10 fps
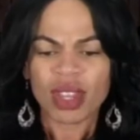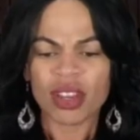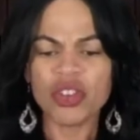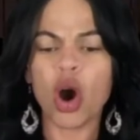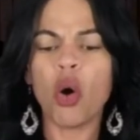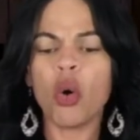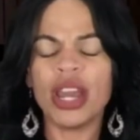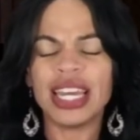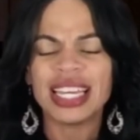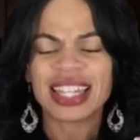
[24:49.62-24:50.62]

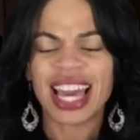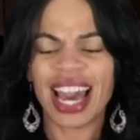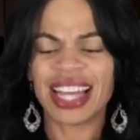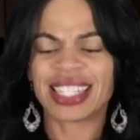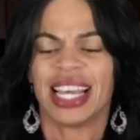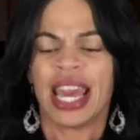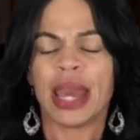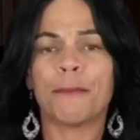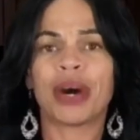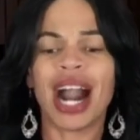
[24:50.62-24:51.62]
knowing that
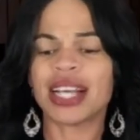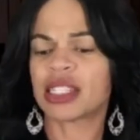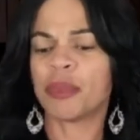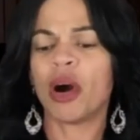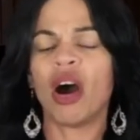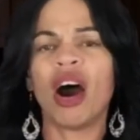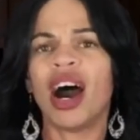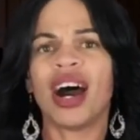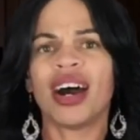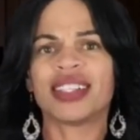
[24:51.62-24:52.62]
impossible
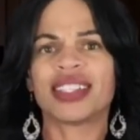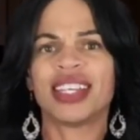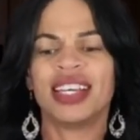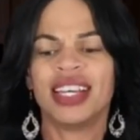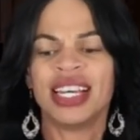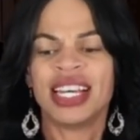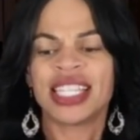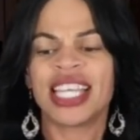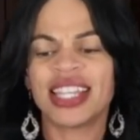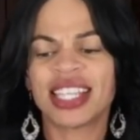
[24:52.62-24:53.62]
odds
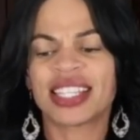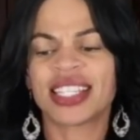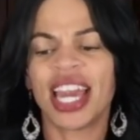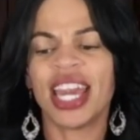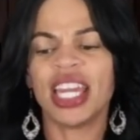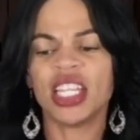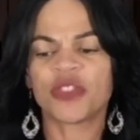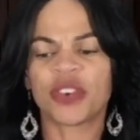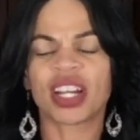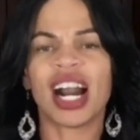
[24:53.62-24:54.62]
set the
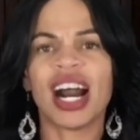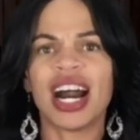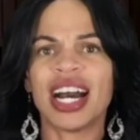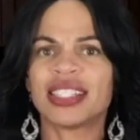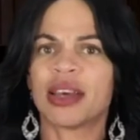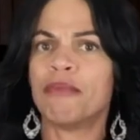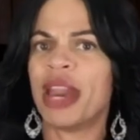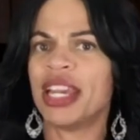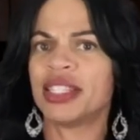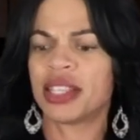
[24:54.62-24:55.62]
stage for God's
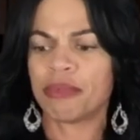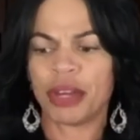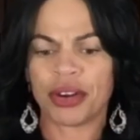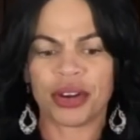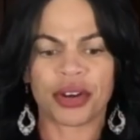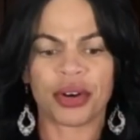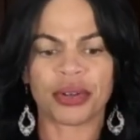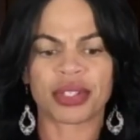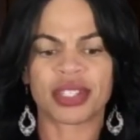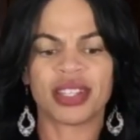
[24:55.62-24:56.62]
amazing
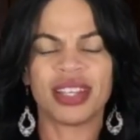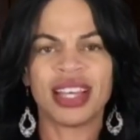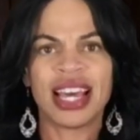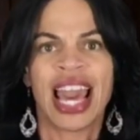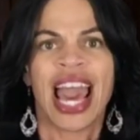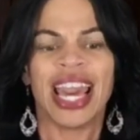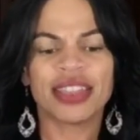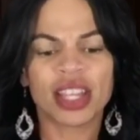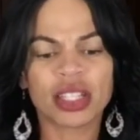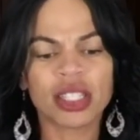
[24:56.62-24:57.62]
miracles.
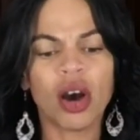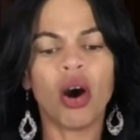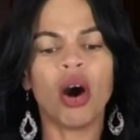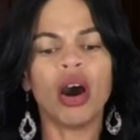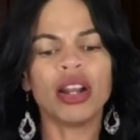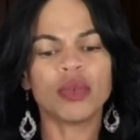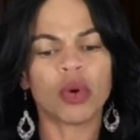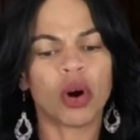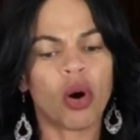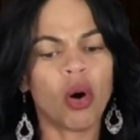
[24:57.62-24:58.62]
And the Lord
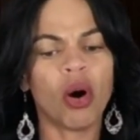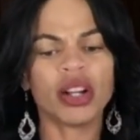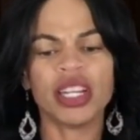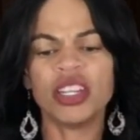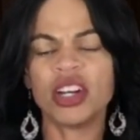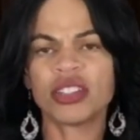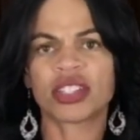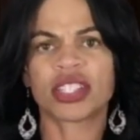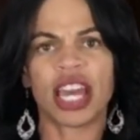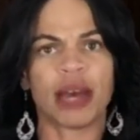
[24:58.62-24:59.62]
will order your
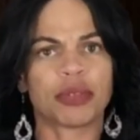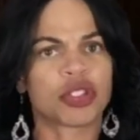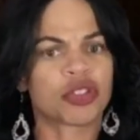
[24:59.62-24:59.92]
steps